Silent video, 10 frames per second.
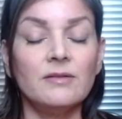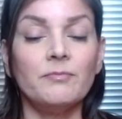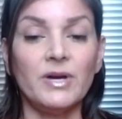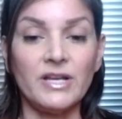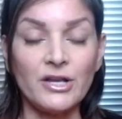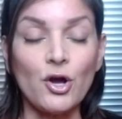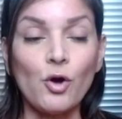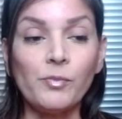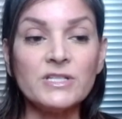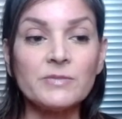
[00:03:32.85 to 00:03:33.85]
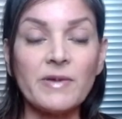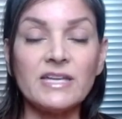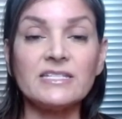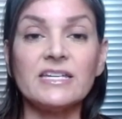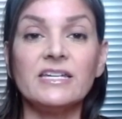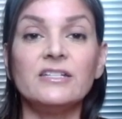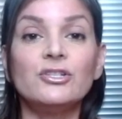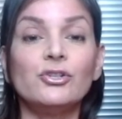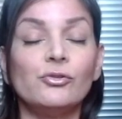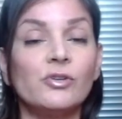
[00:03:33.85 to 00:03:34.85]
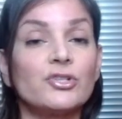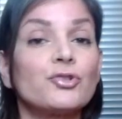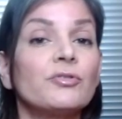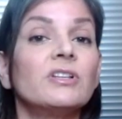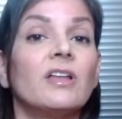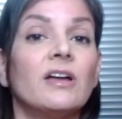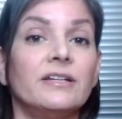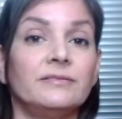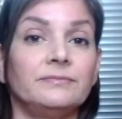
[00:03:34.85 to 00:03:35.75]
but an open space, into a tree line.